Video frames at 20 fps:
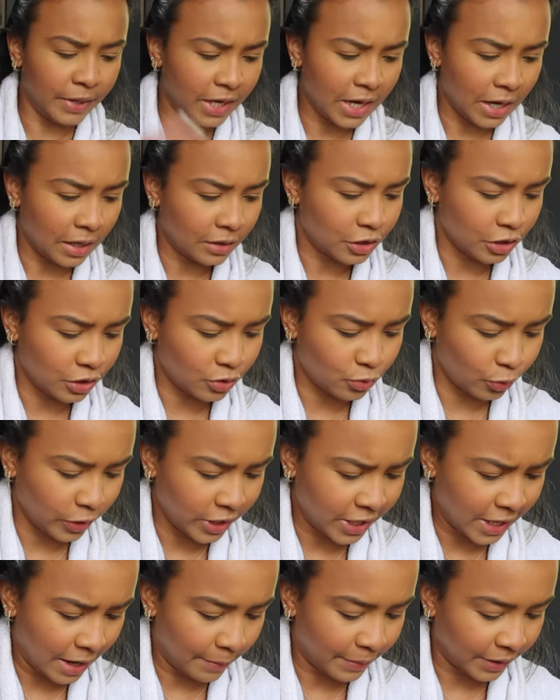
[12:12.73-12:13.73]
But yeah, just
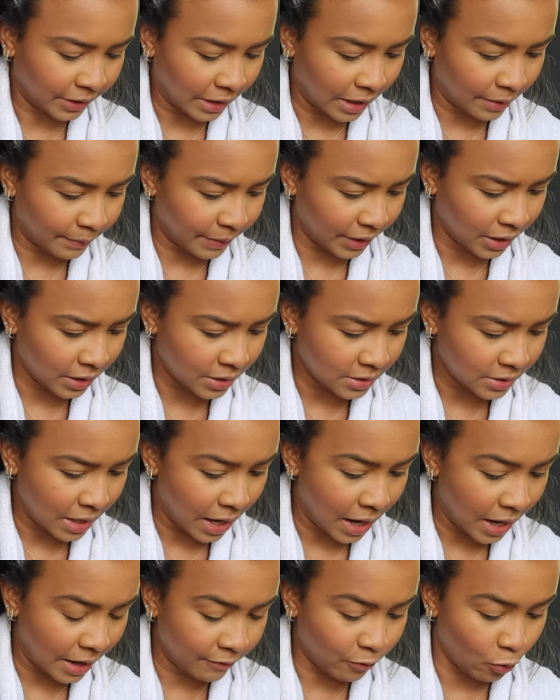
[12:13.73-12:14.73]
recapping that, because
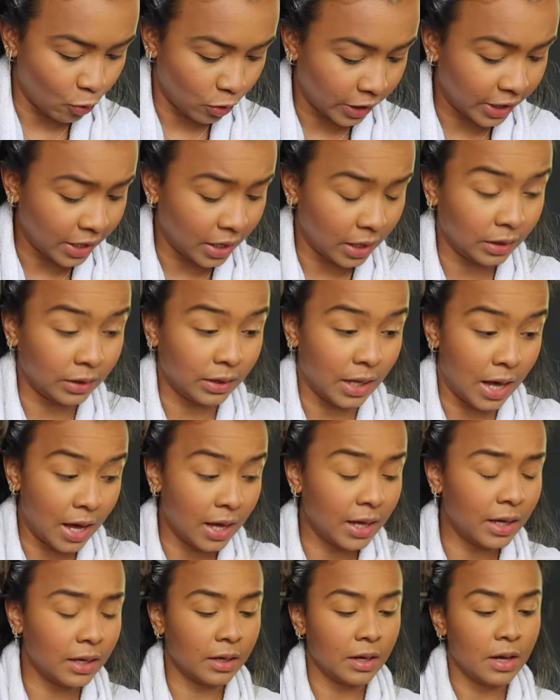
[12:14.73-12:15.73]
I've worn it a
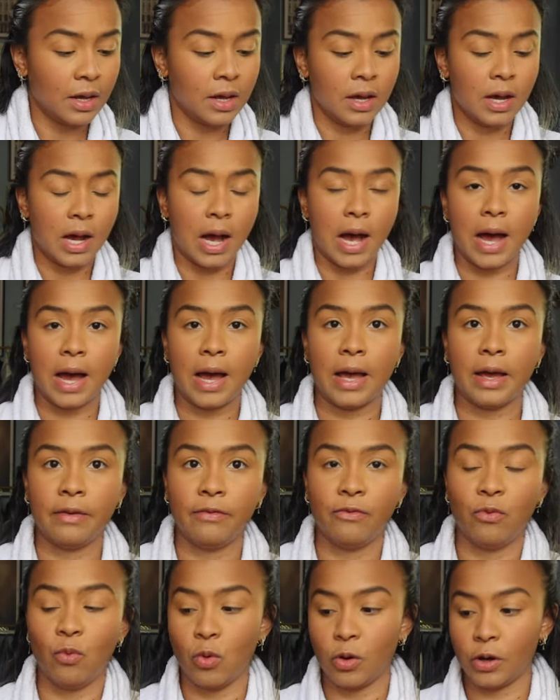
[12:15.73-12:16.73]
lot.
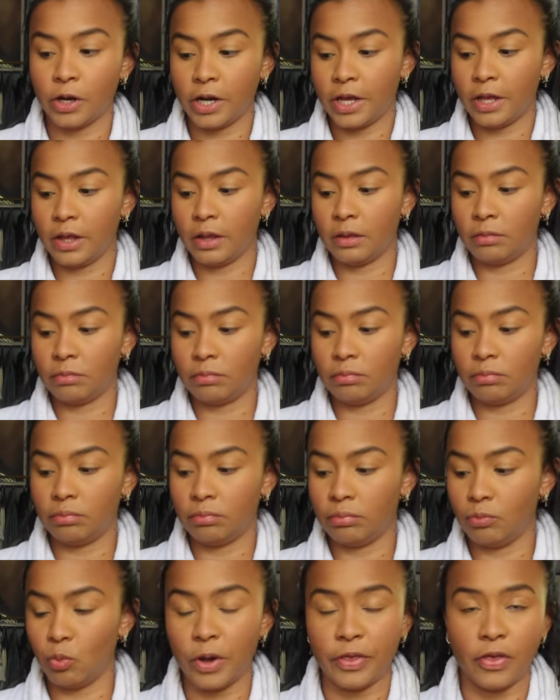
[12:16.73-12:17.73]
I've worn it
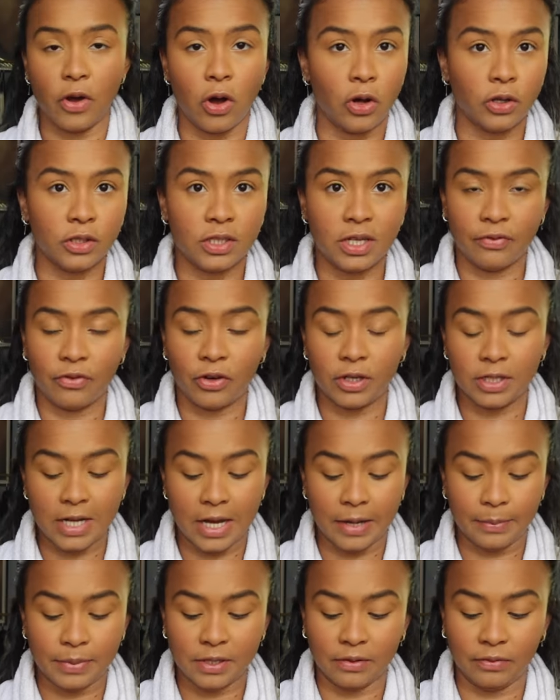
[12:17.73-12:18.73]
with all different
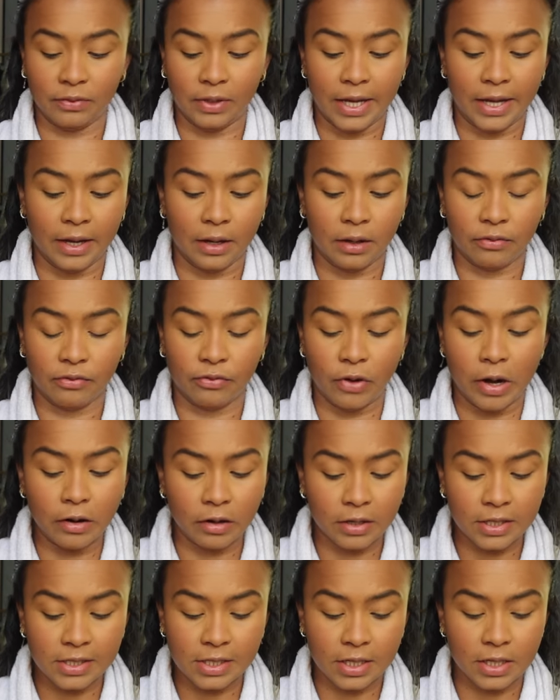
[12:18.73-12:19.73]
types of like
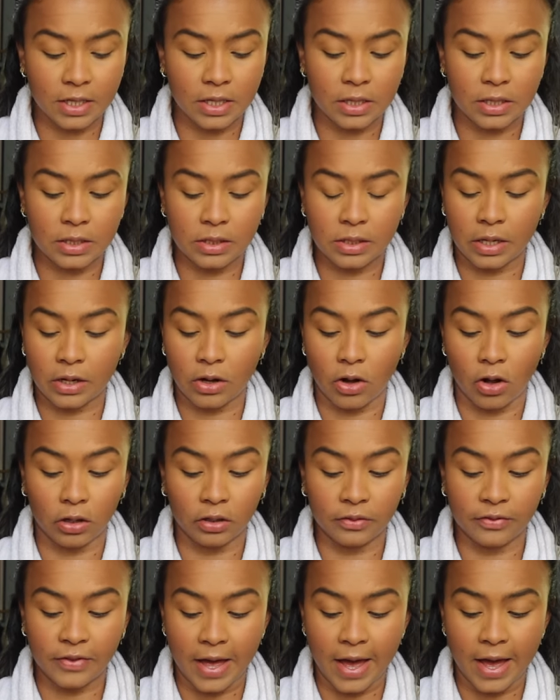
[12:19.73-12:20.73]
fragrances and
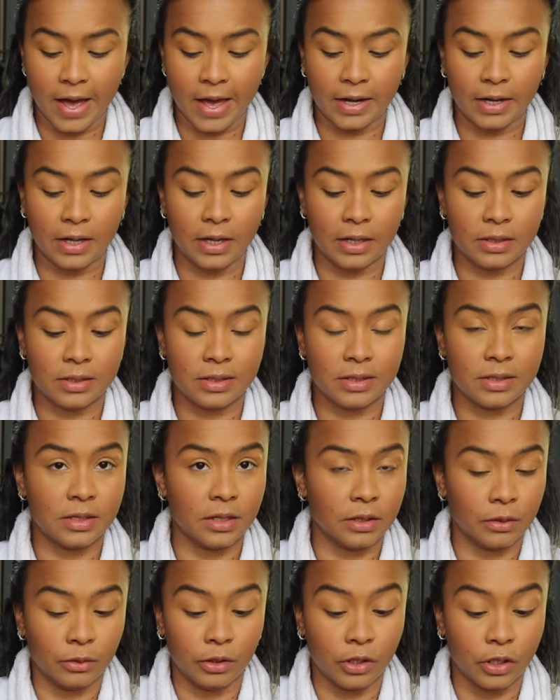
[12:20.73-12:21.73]
all of that, and it
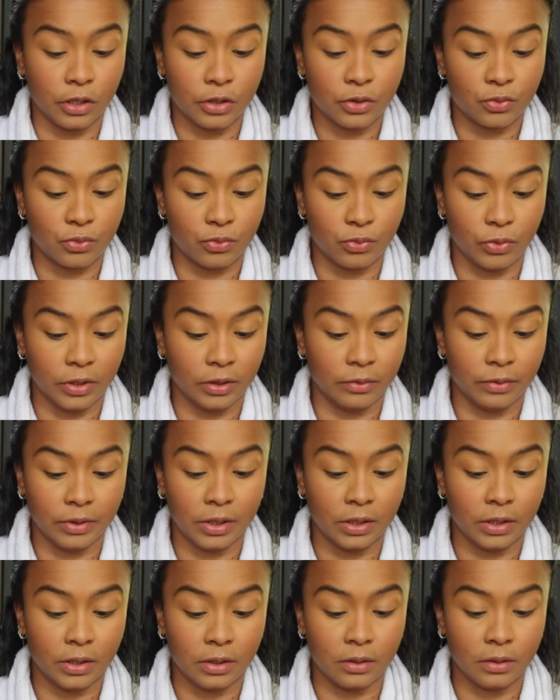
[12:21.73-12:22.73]
still looks really,
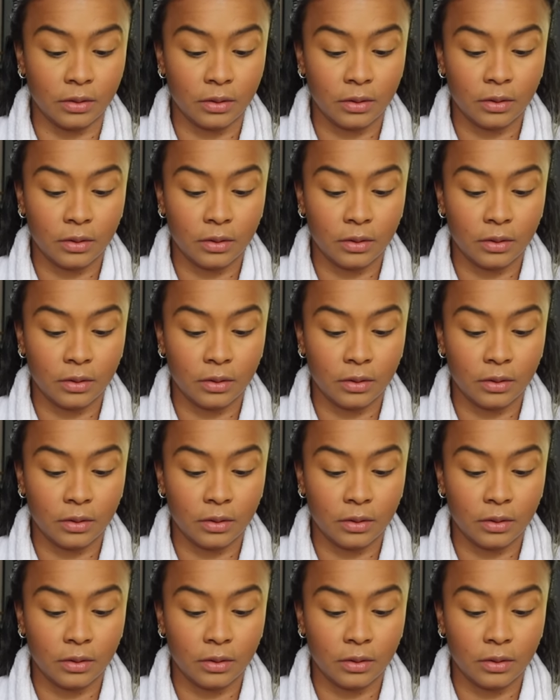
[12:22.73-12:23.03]
really good.